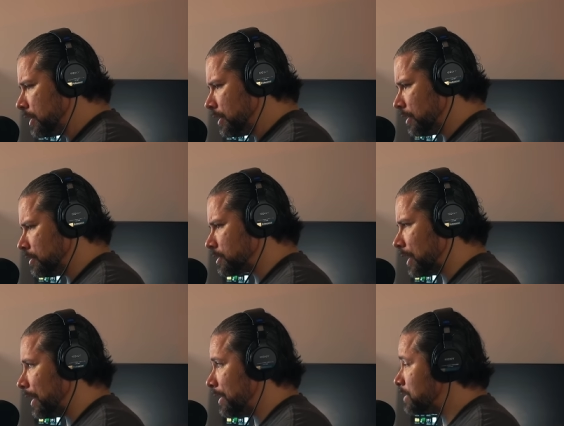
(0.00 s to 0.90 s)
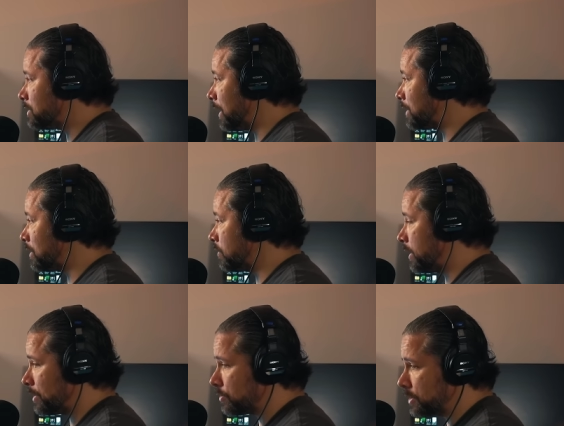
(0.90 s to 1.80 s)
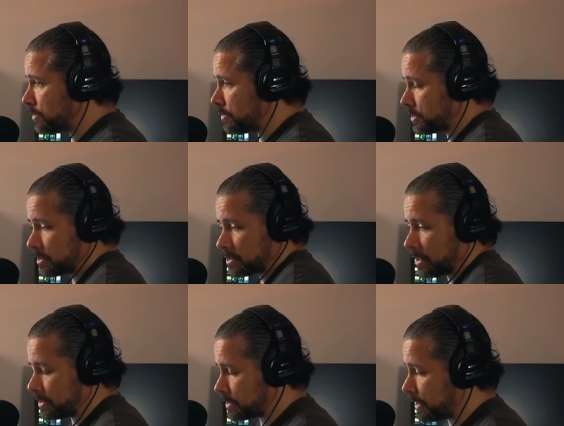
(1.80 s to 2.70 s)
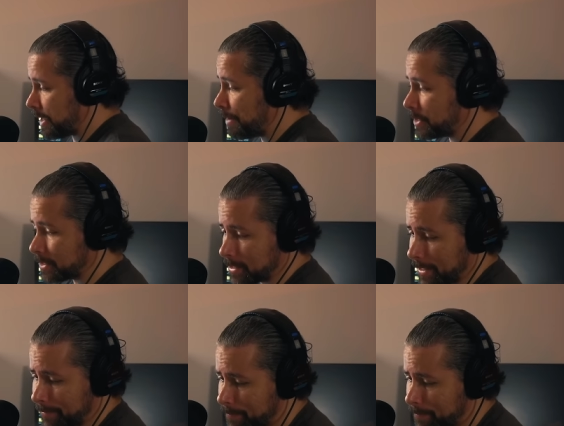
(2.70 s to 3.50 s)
uh, decides that they're angry or it's just not, it's not happening today.